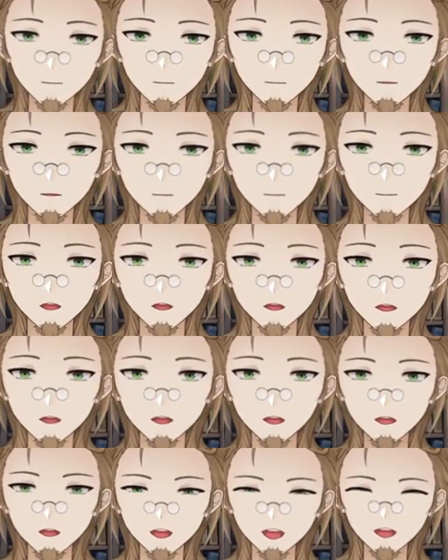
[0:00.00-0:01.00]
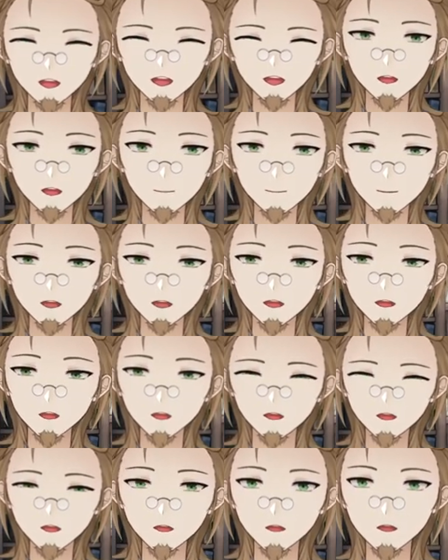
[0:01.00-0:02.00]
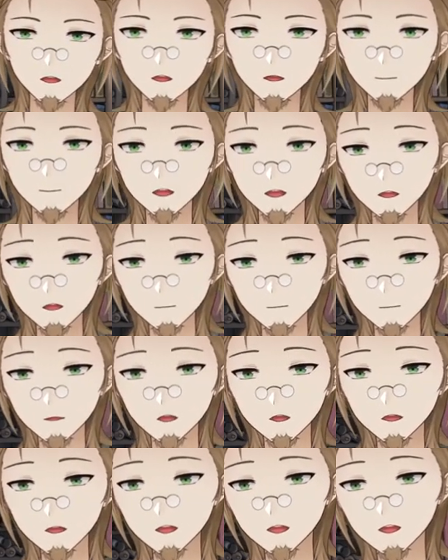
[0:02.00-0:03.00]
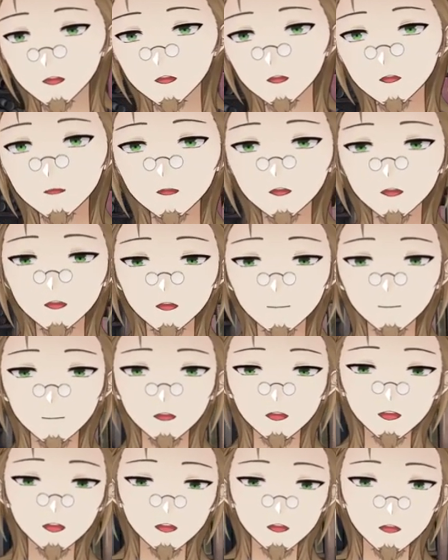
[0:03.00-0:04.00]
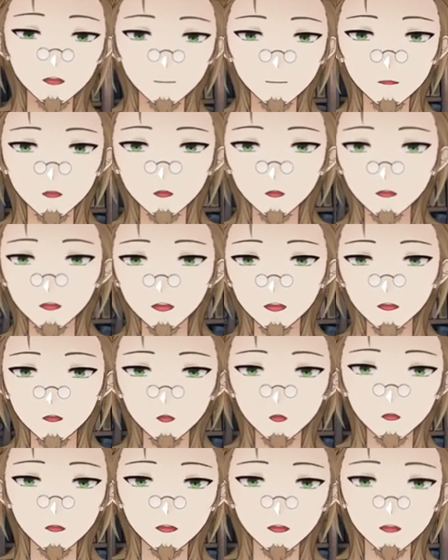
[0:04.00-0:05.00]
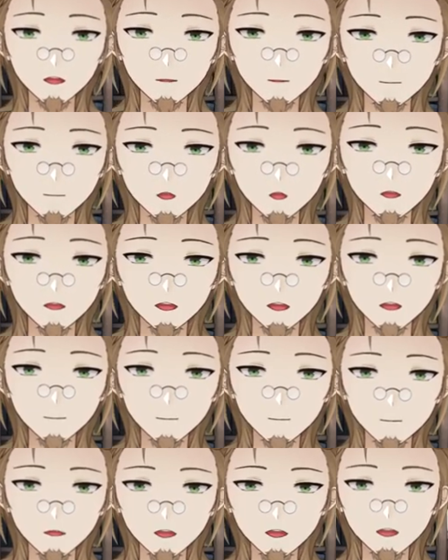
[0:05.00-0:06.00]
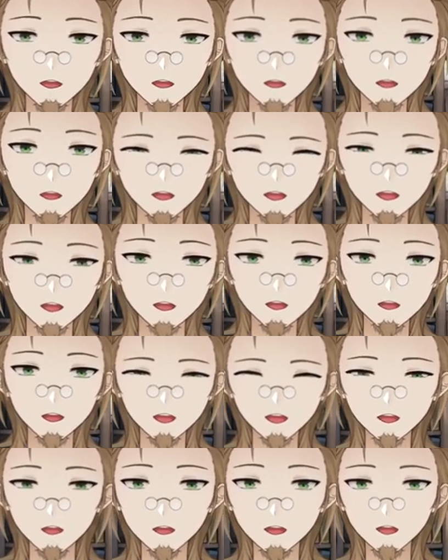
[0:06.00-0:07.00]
Because there's like a lot of technical stuff that happens and a lot of like building up who Cayna was before she got into the land of Leadale.